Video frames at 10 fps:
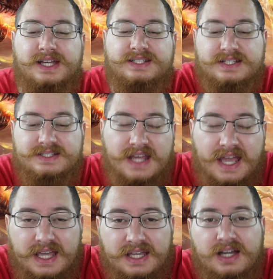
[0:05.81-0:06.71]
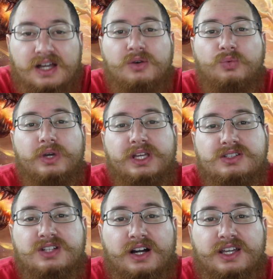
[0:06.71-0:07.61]
and today we are
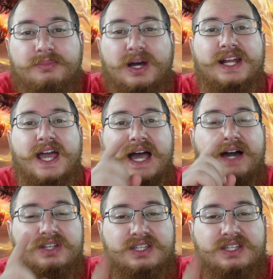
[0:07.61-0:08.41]
talking about how to